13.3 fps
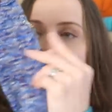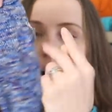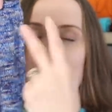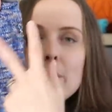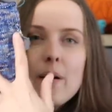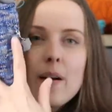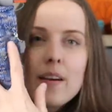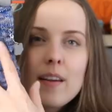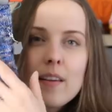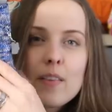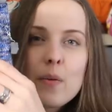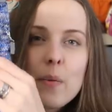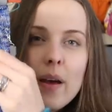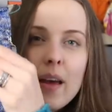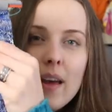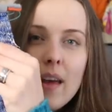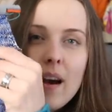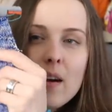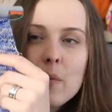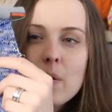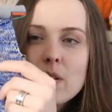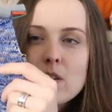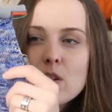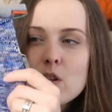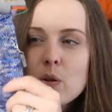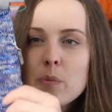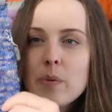I'm marking the way I want
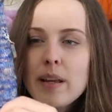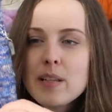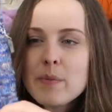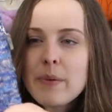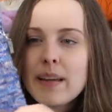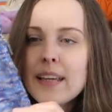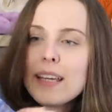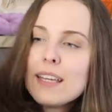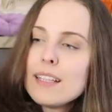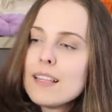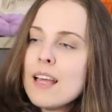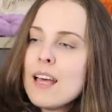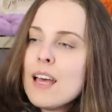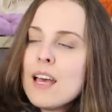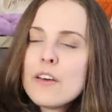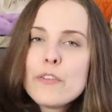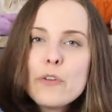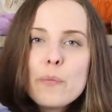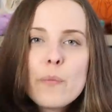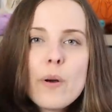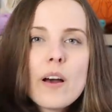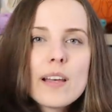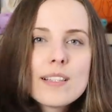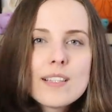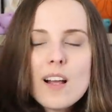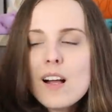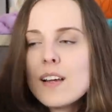to place my heel for my
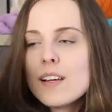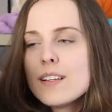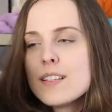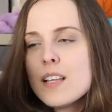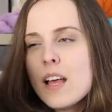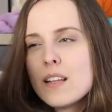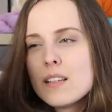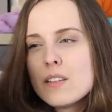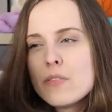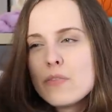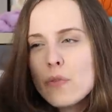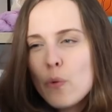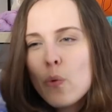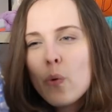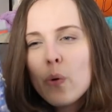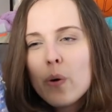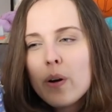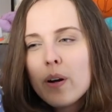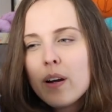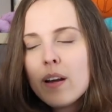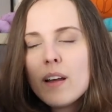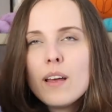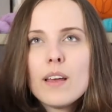size and for